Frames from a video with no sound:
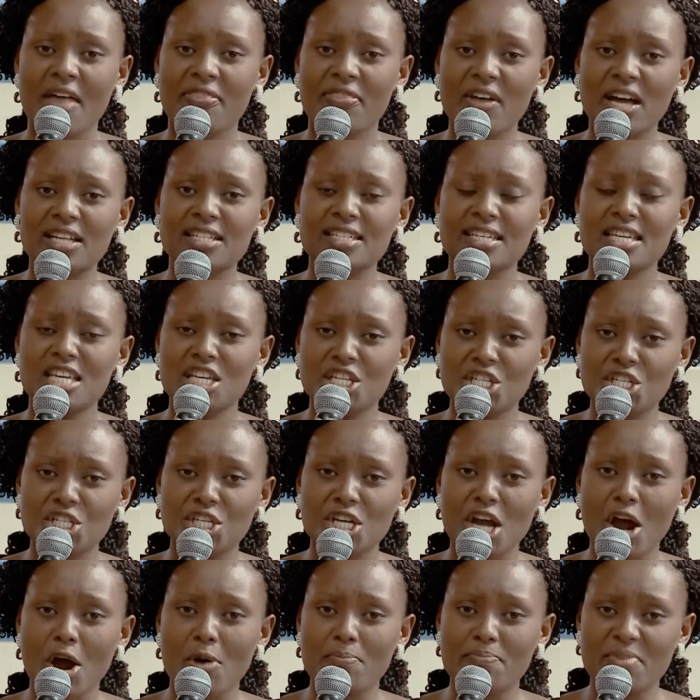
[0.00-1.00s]
that He
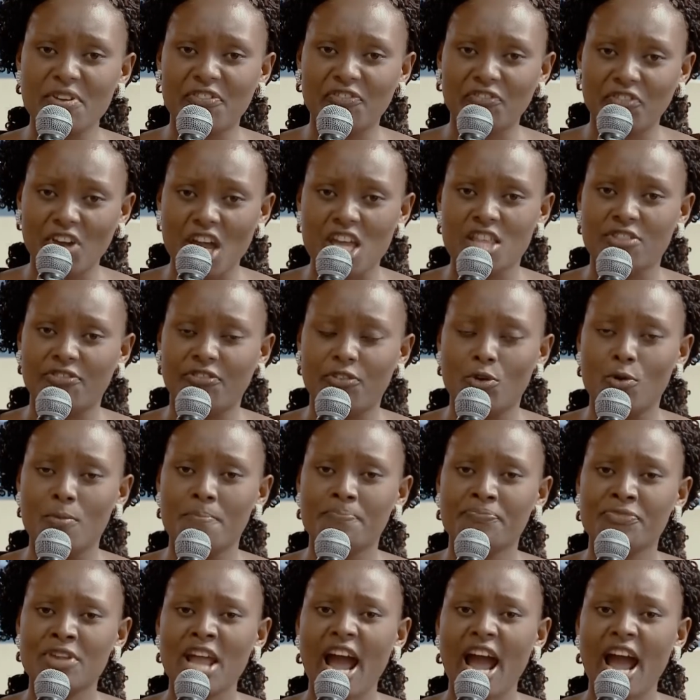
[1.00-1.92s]
shall be faithful.